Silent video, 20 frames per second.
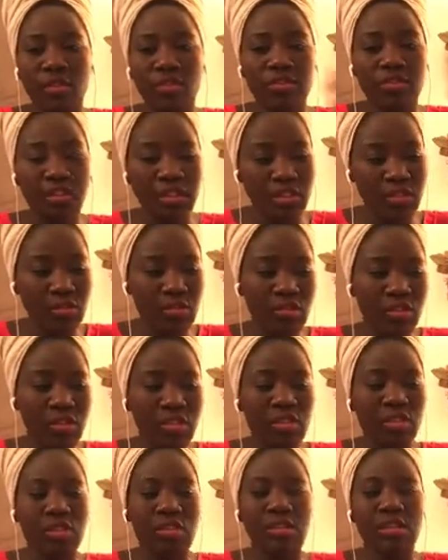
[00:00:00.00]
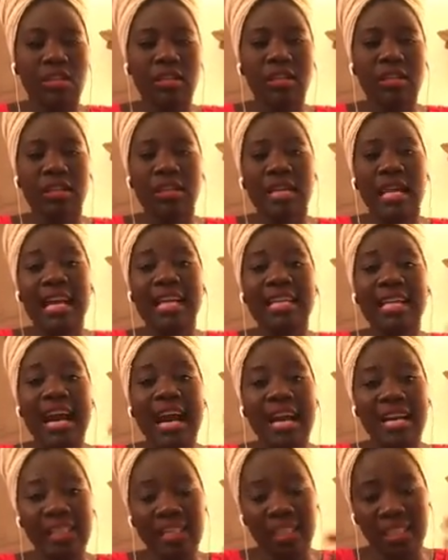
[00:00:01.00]
frustration and
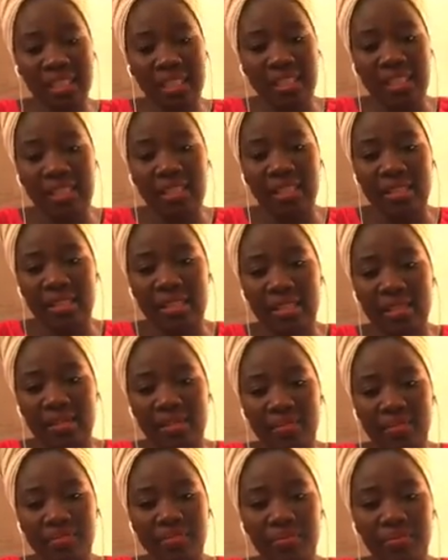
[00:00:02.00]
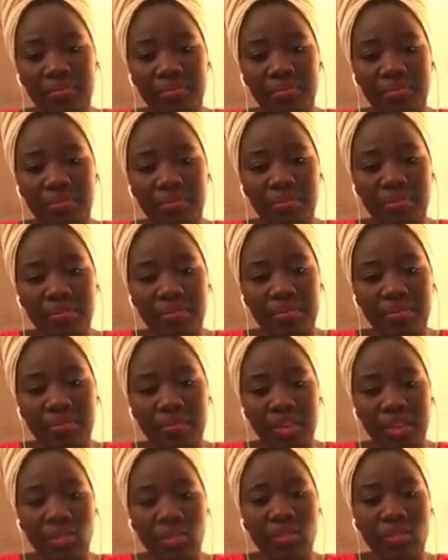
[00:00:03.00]
anxiousness
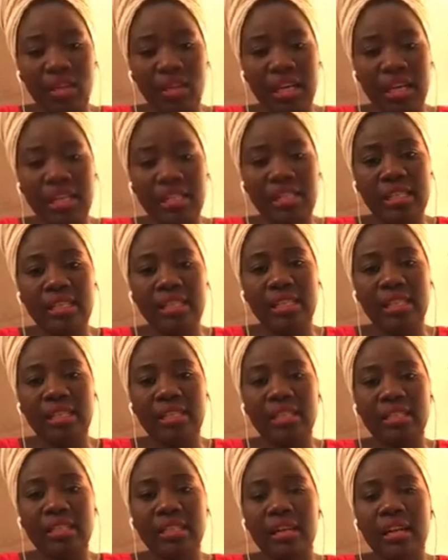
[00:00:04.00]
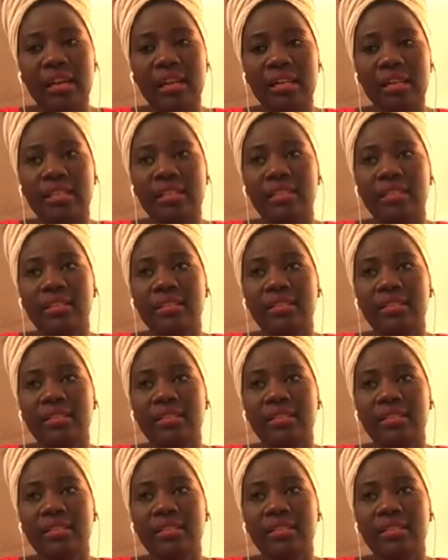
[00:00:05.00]
to the extent that